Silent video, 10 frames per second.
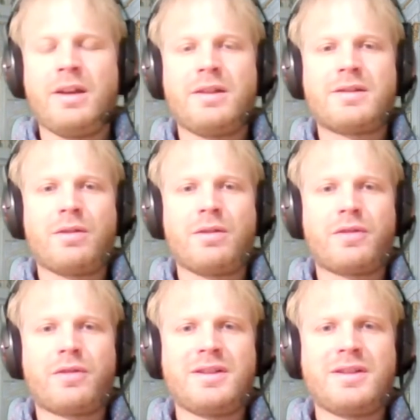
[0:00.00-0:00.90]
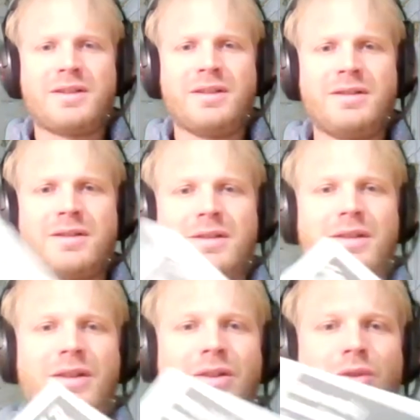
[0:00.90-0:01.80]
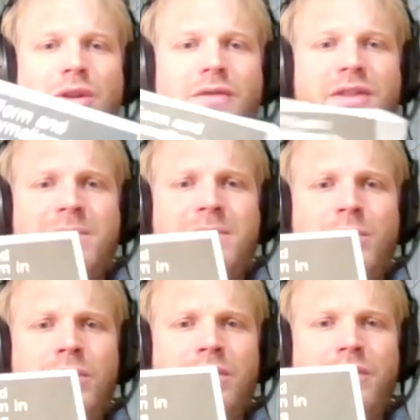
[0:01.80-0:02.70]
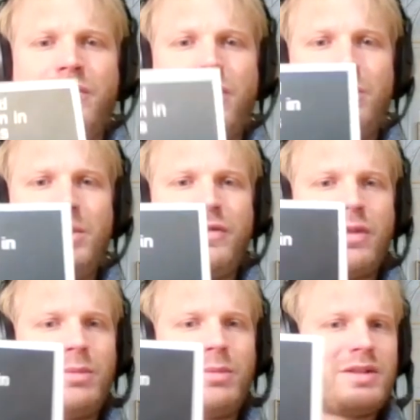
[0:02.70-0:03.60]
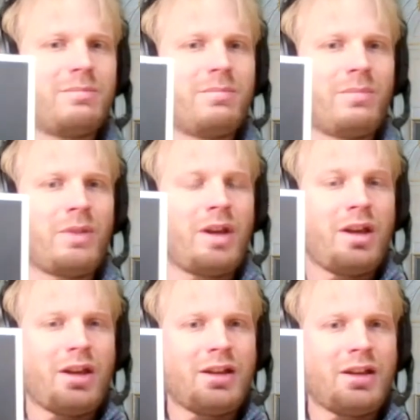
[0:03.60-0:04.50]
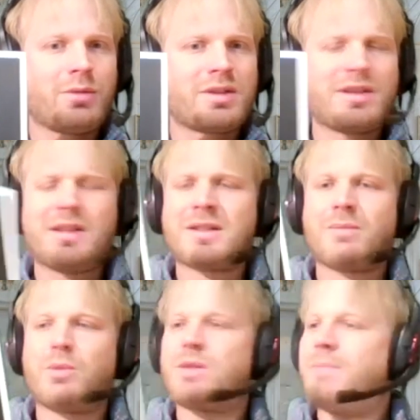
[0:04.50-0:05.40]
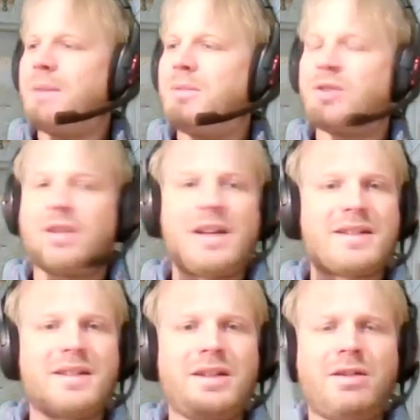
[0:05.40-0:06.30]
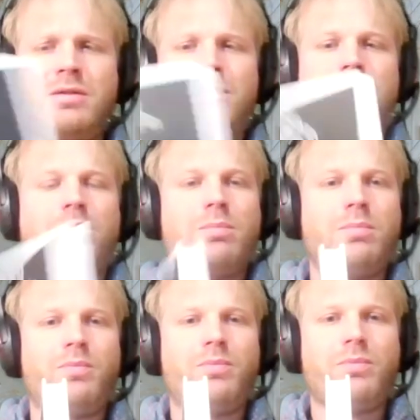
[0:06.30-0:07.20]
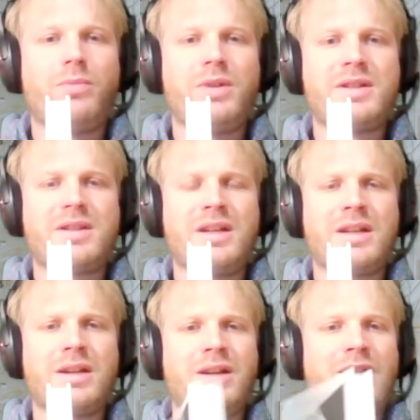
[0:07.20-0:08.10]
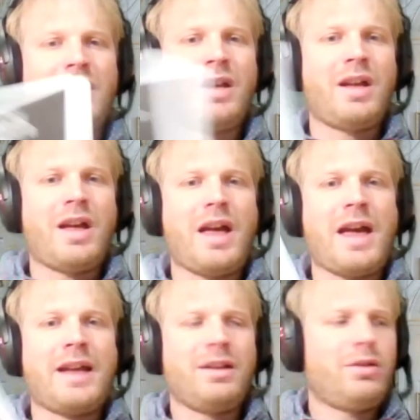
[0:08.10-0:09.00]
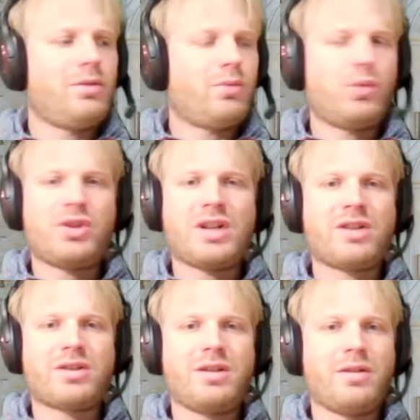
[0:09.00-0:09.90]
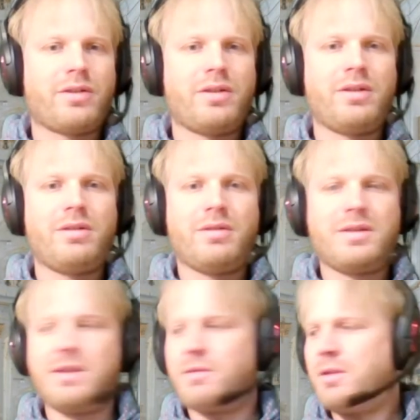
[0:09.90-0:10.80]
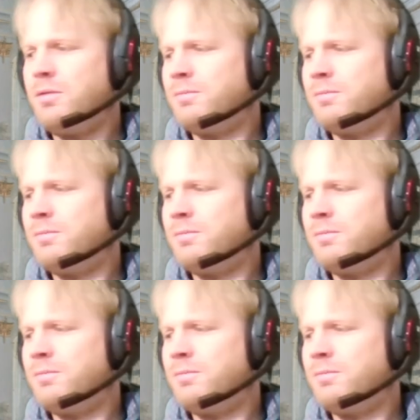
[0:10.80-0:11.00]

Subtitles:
So, for instance, you have this book, Form and Formalism in Linguistics, was published last year, this thick, and we charged the author 0.